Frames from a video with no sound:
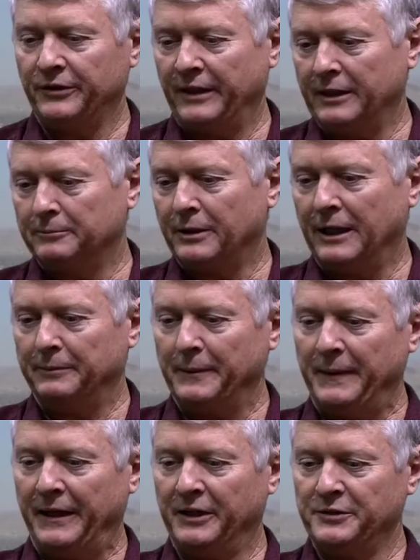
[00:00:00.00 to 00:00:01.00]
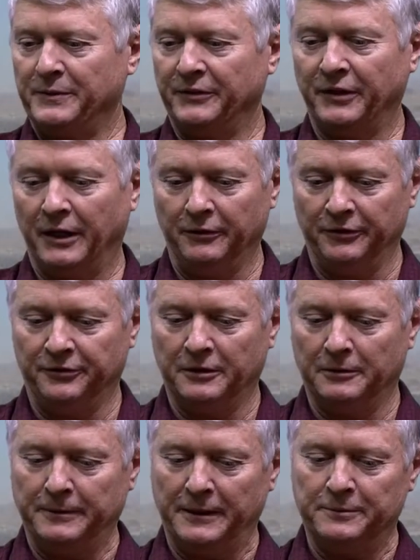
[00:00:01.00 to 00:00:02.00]
thing in property management, as I always
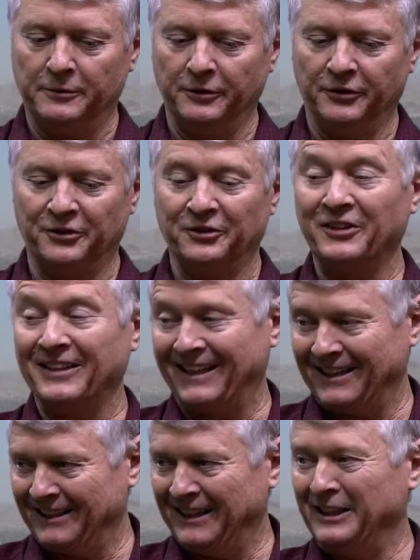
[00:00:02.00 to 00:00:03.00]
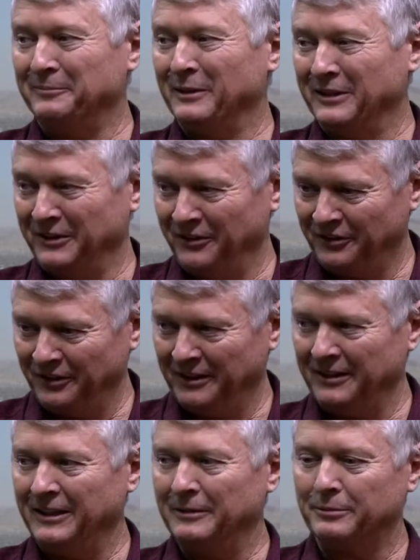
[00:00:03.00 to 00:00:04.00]
tell people, is there's a lot of landmines
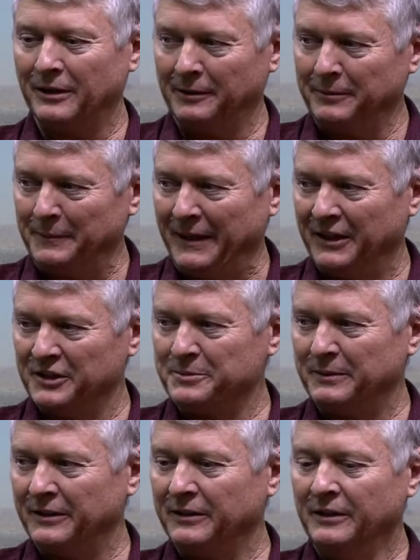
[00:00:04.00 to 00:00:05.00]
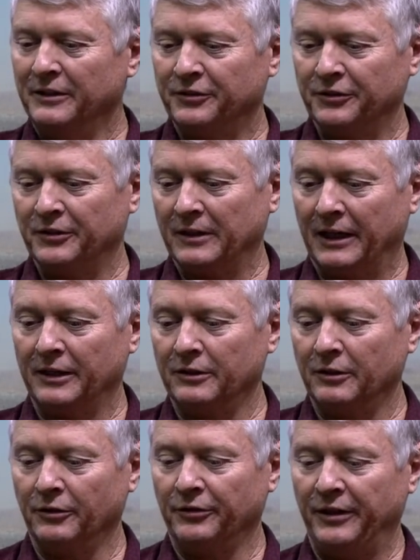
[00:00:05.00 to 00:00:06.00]
in property management. So there's a lot of
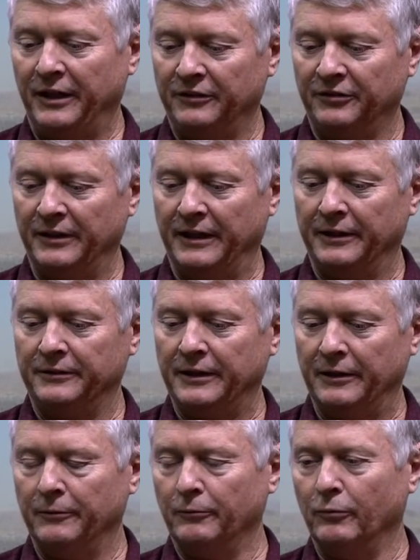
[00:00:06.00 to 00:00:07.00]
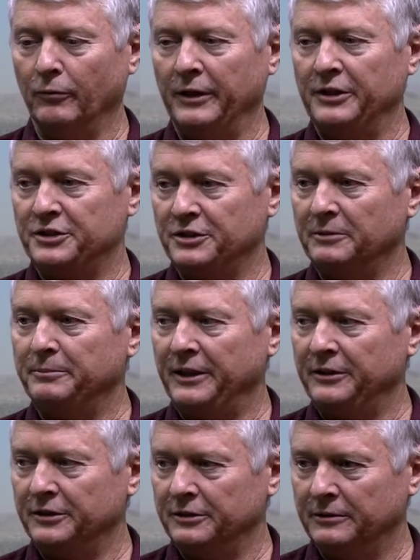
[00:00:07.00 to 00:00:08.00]
little things that we should
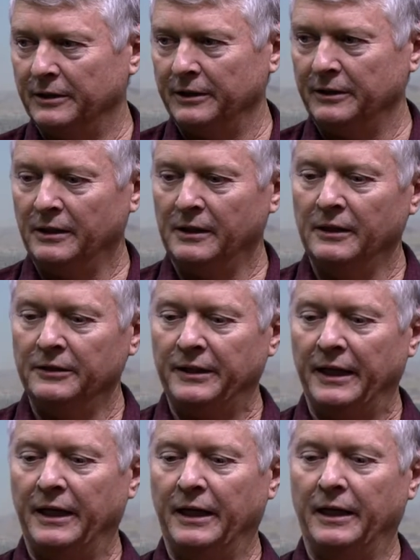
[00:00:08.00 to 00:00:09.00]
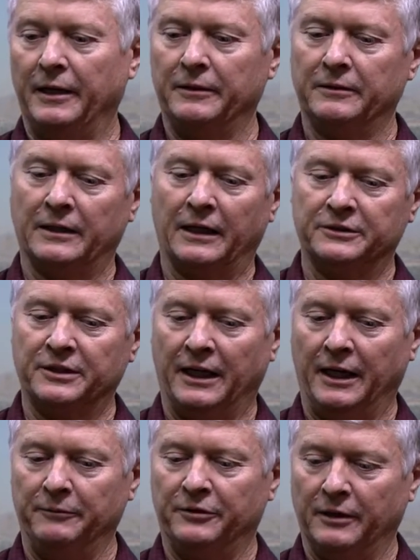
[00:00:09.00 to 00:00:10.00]
be doing that a lot of
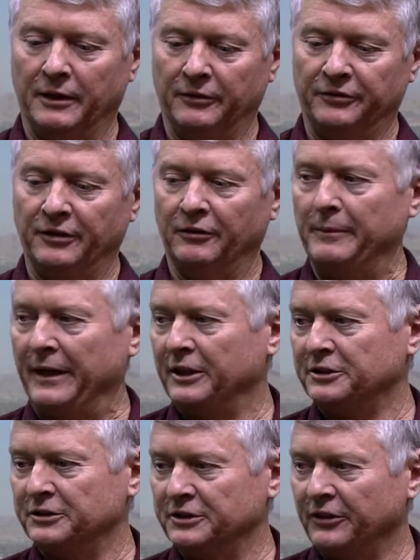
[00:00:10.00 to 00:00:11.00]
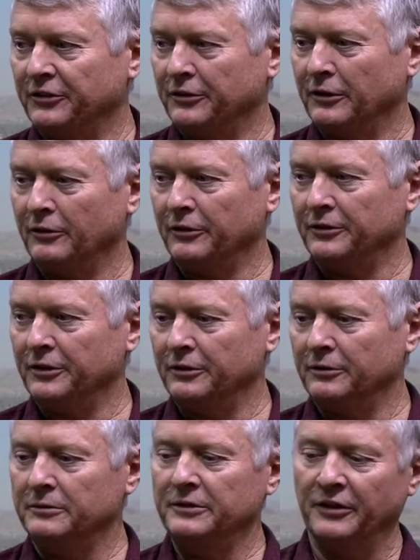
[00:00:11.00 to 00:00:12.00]
times a self-manager doesn't know to
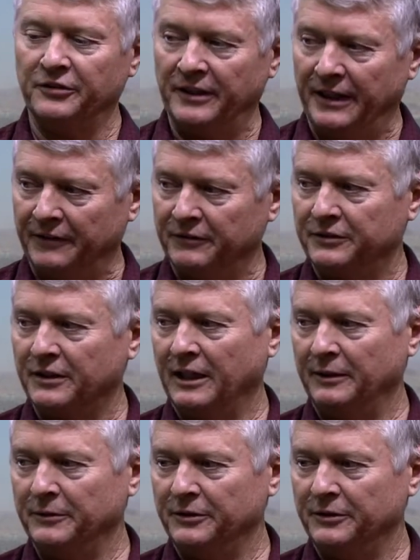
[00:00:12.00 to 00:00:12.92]
do, doesn't have the time to